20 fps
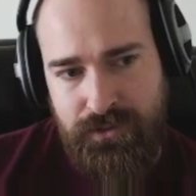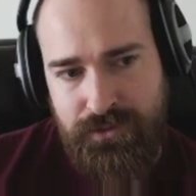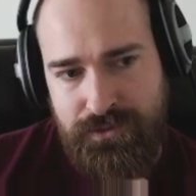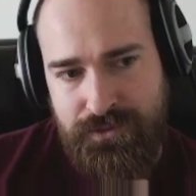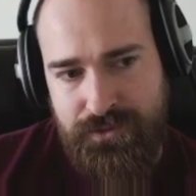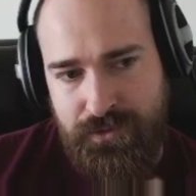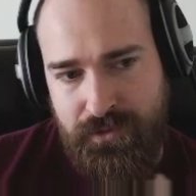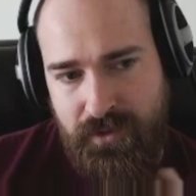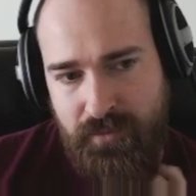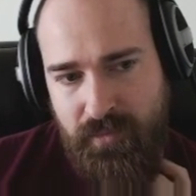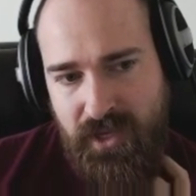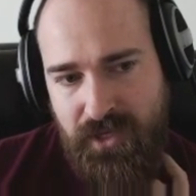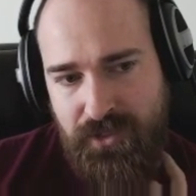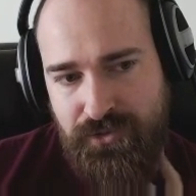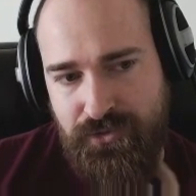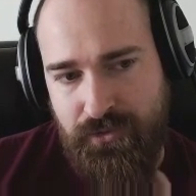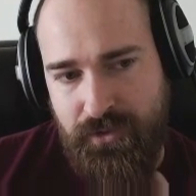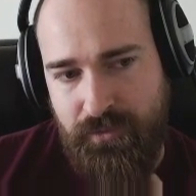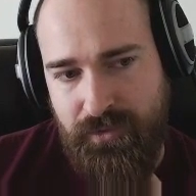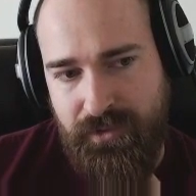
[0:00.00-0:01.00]
So they may
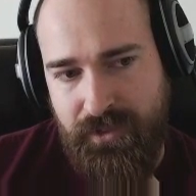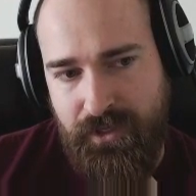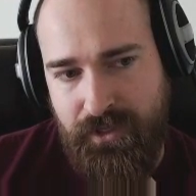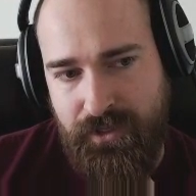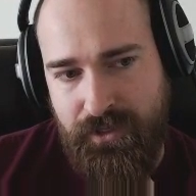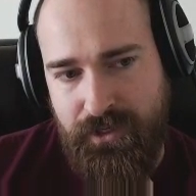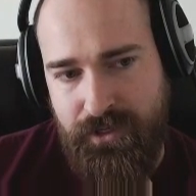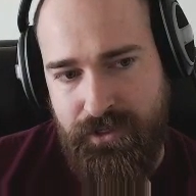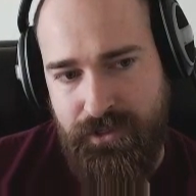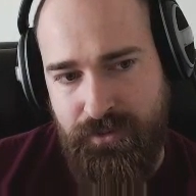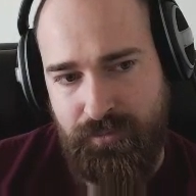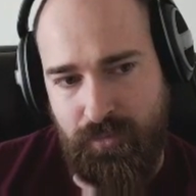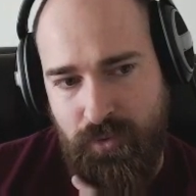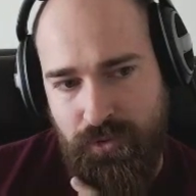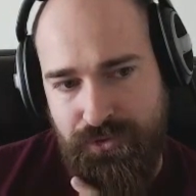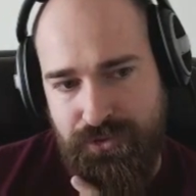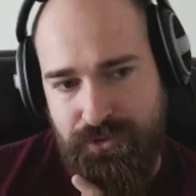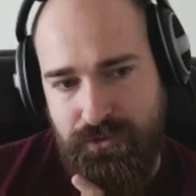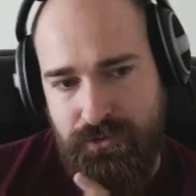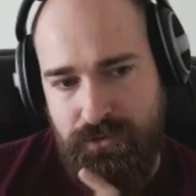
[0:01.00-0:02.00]
join with Aragon,
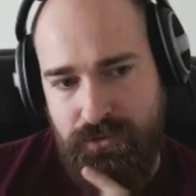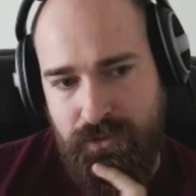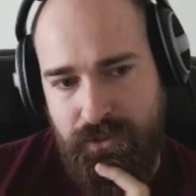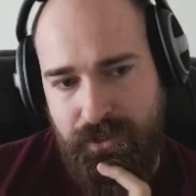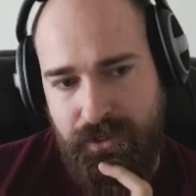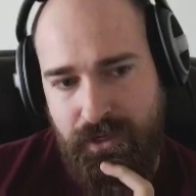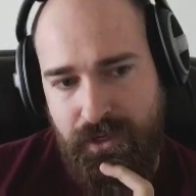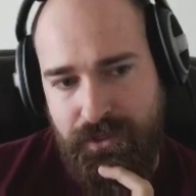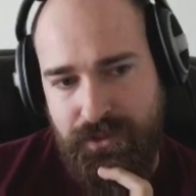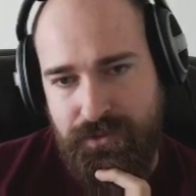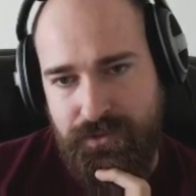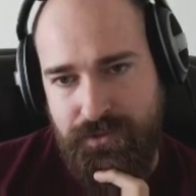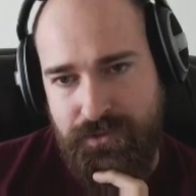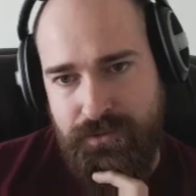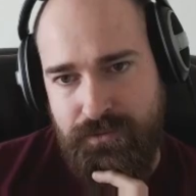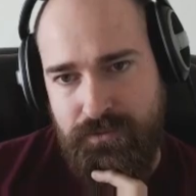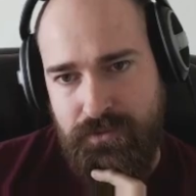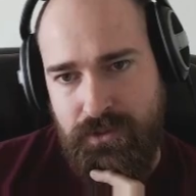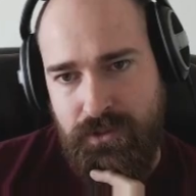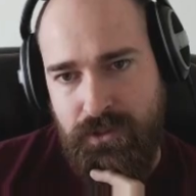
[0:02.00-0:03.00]
Portugal, and Aq
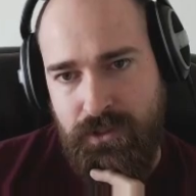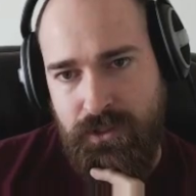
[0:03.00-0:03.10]
Qoyunlu.